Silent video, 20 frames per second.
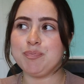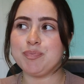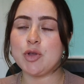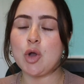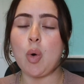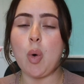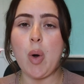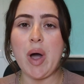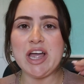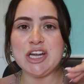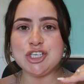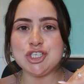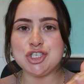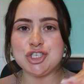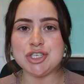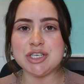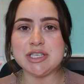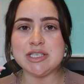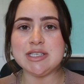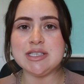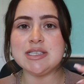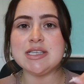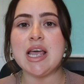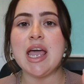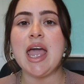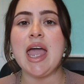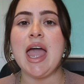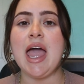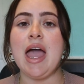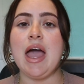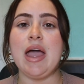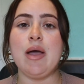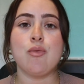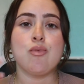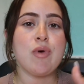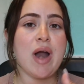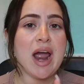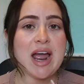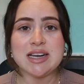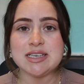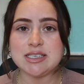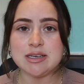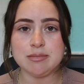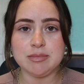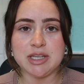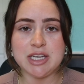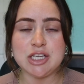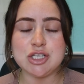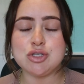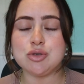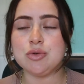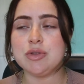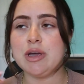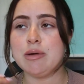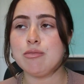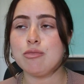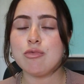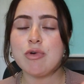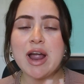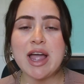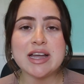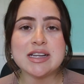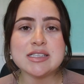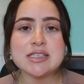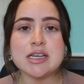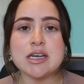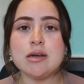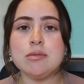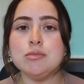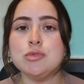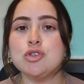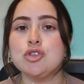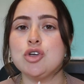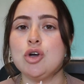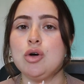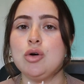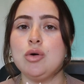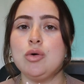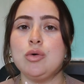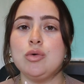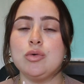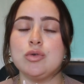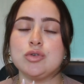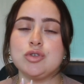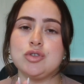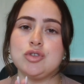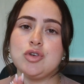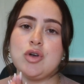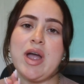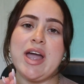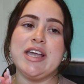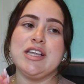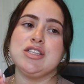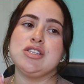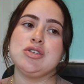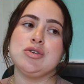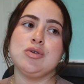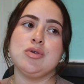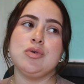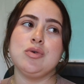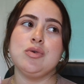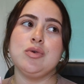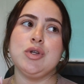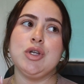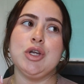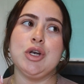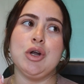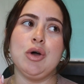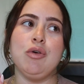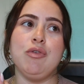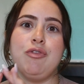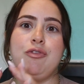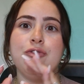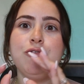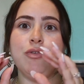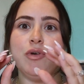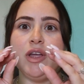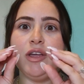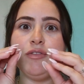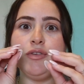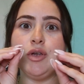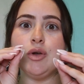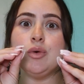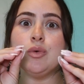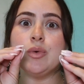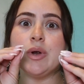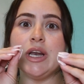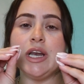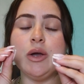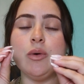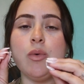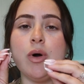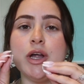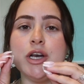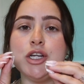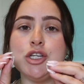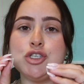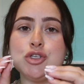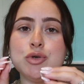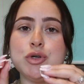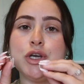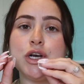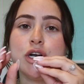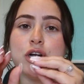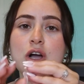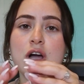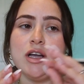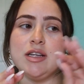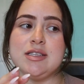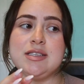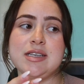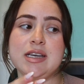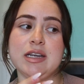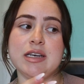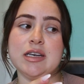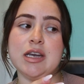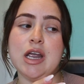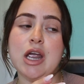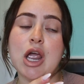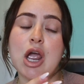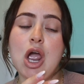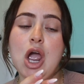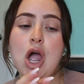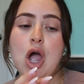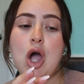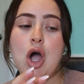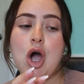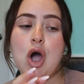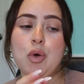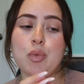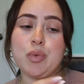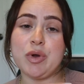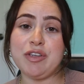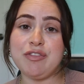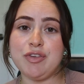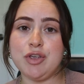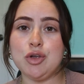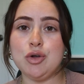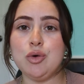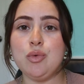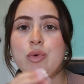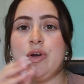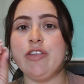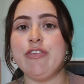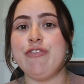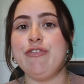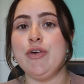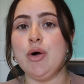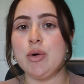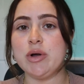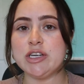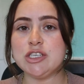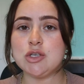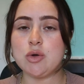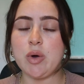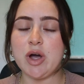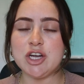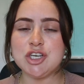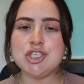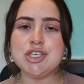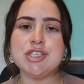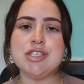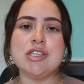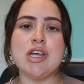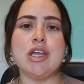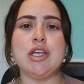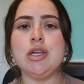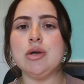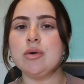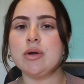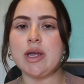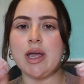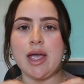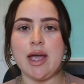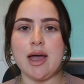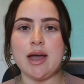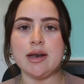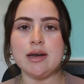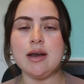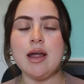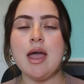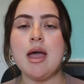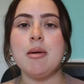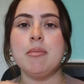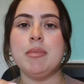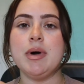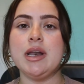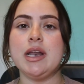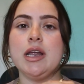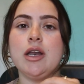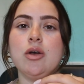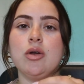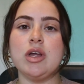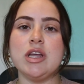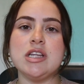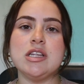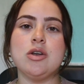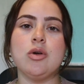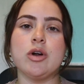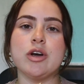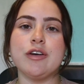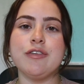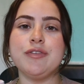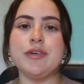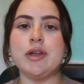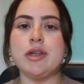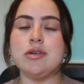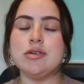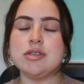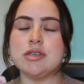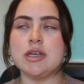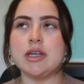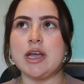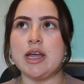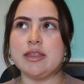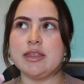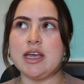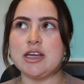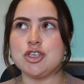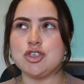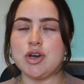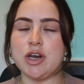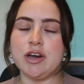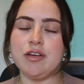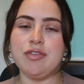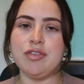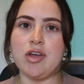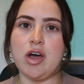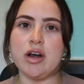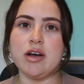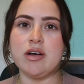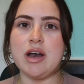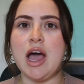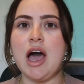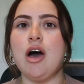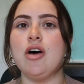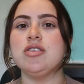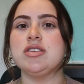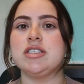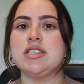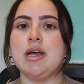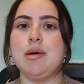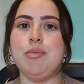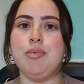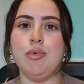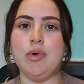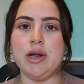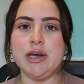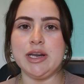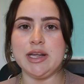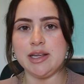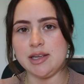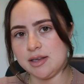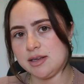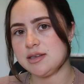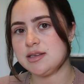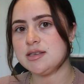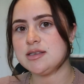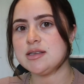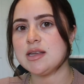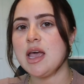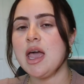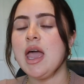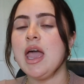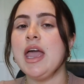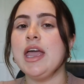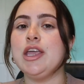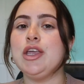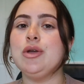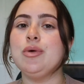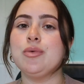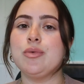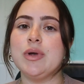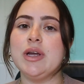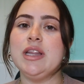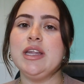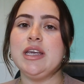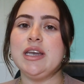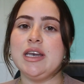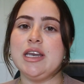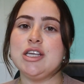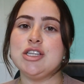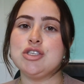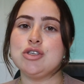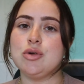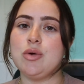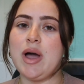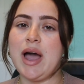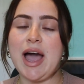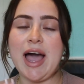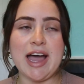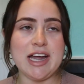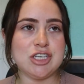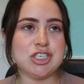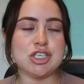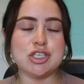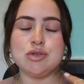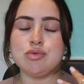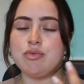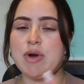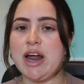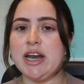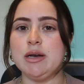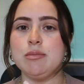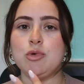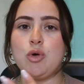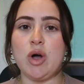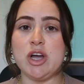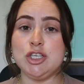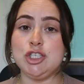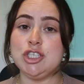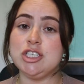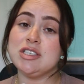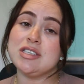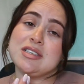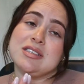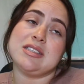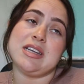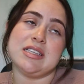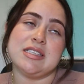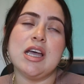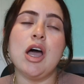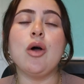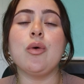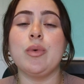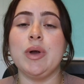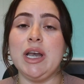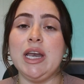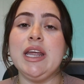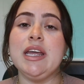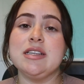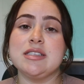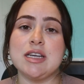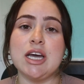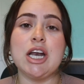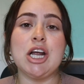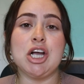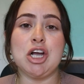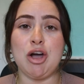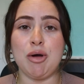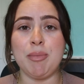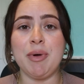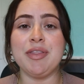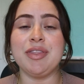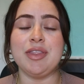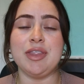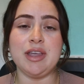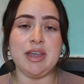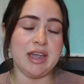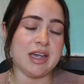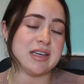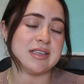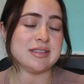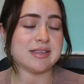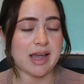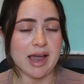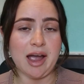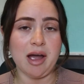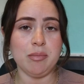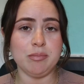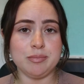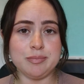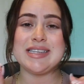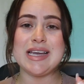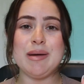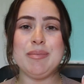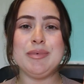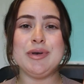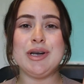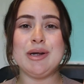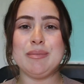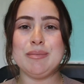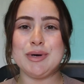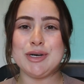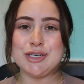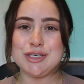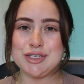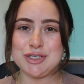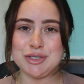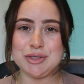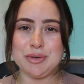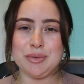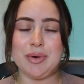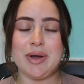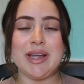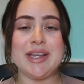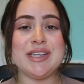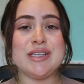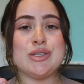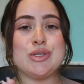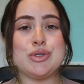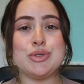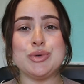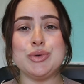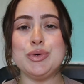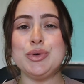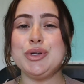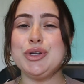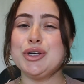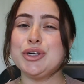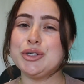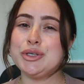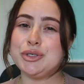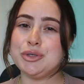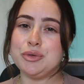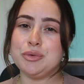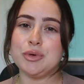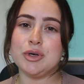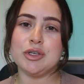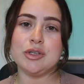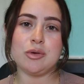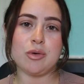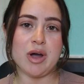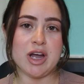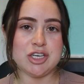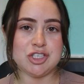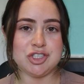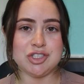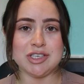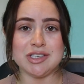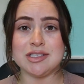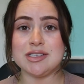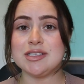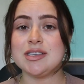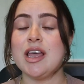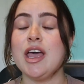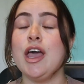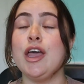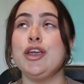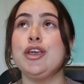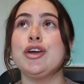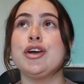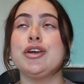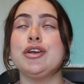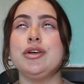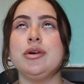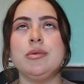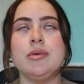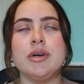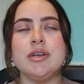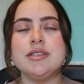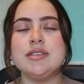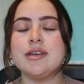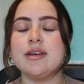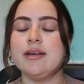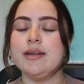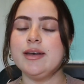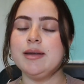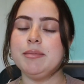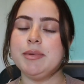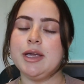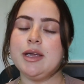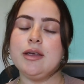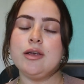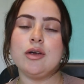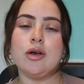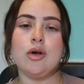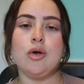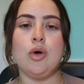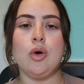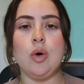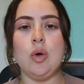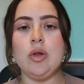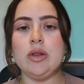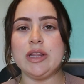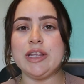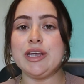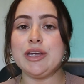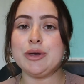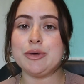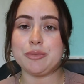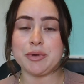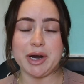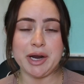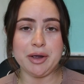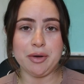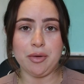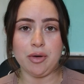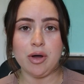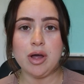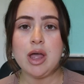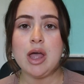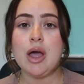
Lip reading: questions randomly. Do them random. Don't try to, if you really want to do your content review with focused questions, you can, but in order for you to get that train of thought on how step 1 is, you really need to add just random questions, because that's how really it's gonna come on the exam. Step number 2 is do your UWorld questions. Your UWorld's going to be your holy grail,